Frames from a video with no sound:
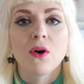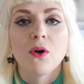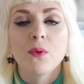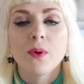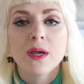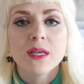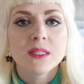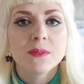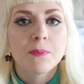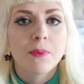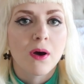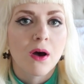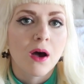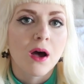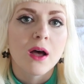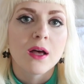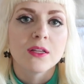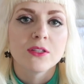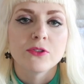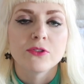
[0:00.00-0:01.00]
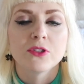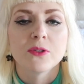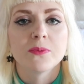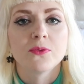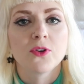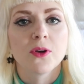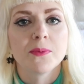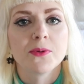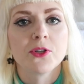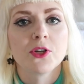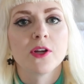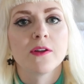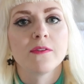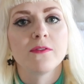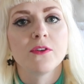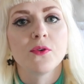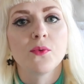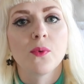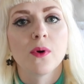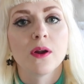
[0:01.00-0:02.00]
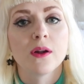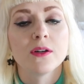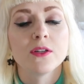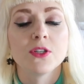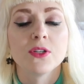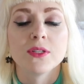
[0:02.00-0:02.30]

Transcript: always pause your subscription if you want